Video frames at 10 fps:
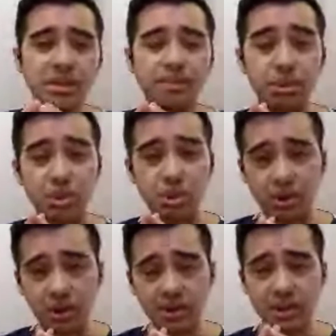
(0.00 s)
because
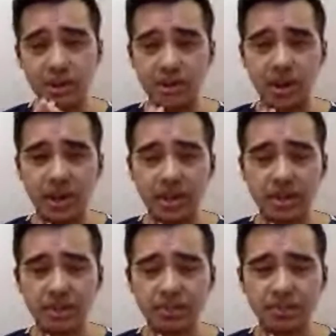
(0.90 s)
I know they're
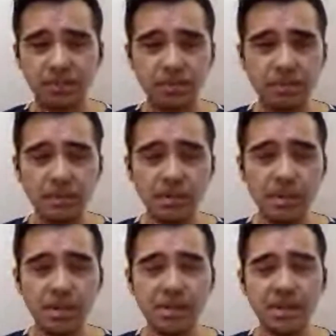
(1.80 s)
delicious.
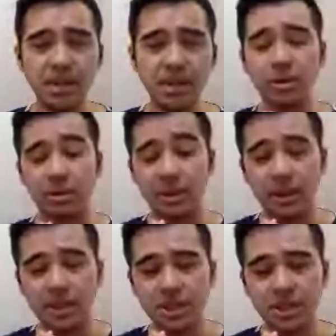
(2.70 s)

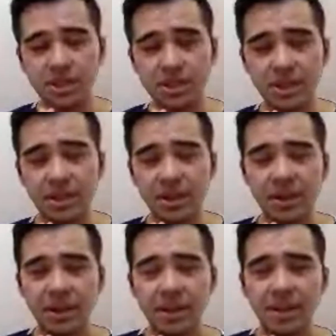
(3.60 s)

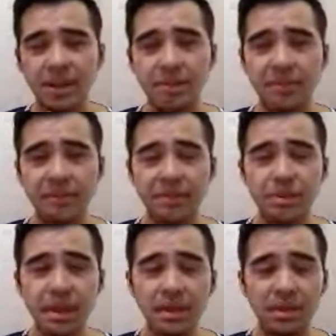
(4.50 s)
You feel really
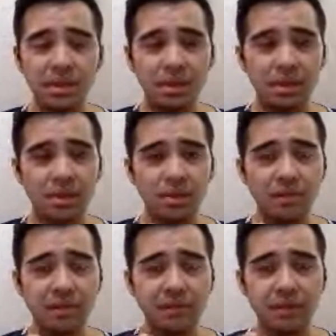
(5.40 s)
full after eating
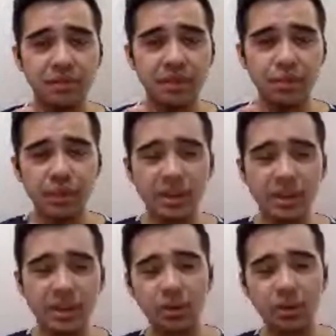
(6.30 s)
these simple sugars, but
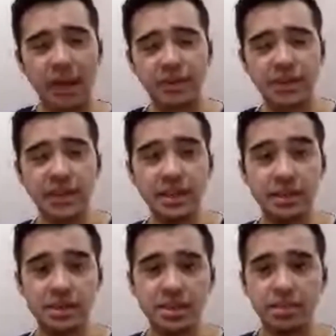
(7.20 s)
of course you
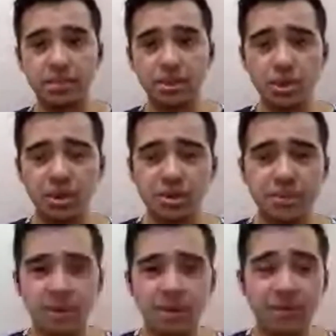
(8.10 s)
feel
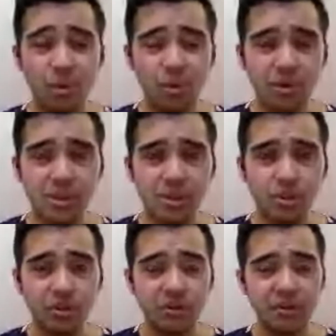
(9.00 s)
hungry
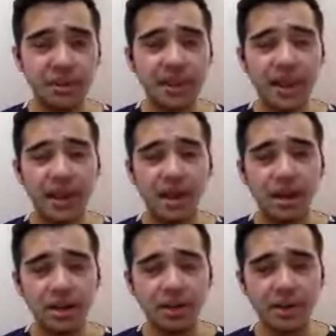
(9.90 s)

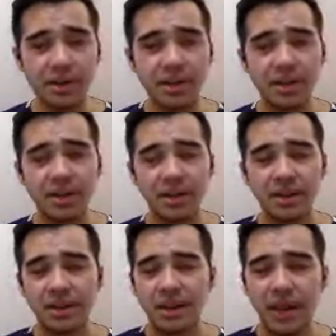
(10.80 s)
afterwards. I mean,
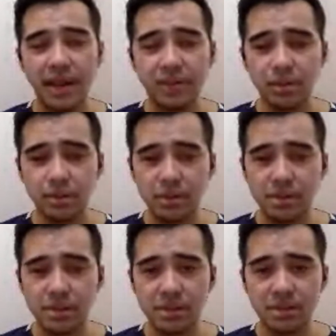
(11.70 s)

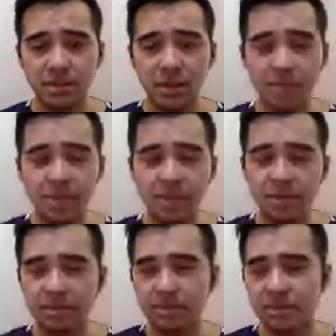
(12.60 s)
you need to eat
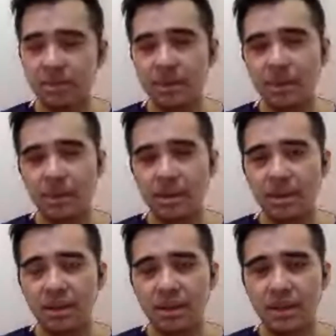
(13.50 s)
something more
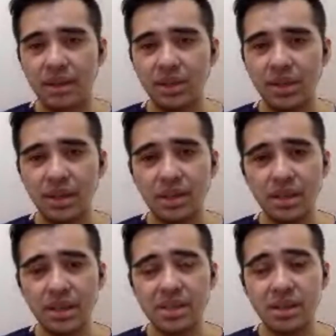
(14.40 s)
nutrient
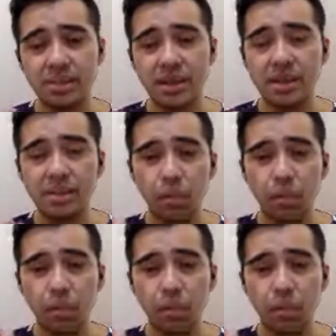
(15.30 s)
dense.